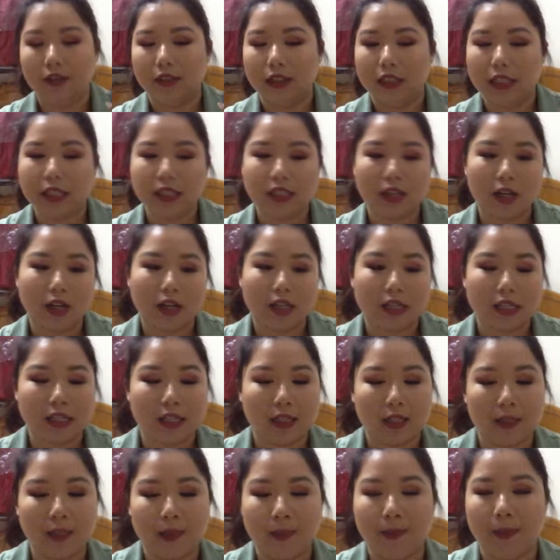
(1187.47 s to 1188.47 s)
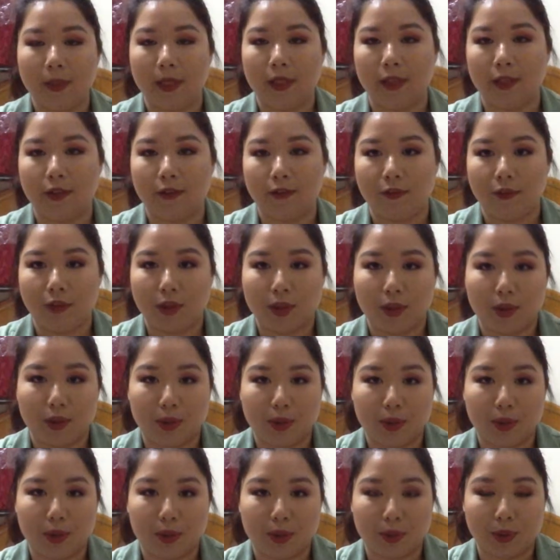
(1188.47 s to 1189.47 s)
This is awesome if
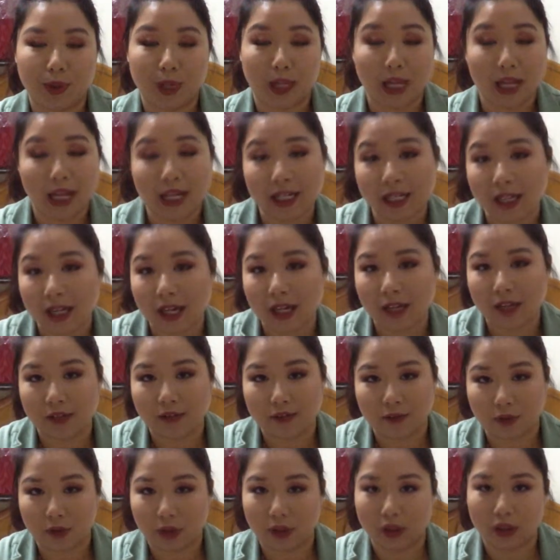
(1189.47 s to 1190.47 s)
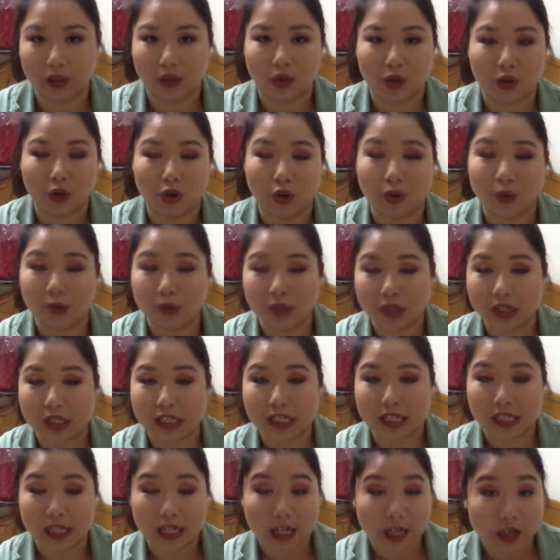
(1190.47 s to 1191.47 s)
you cannot afford the Laura
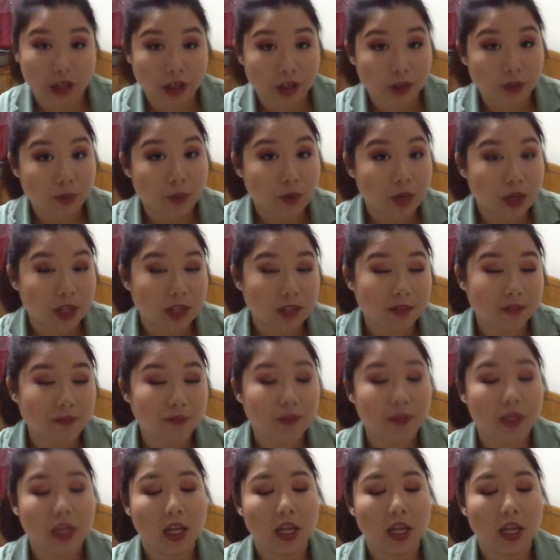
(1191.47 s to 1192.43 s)
Mercier one,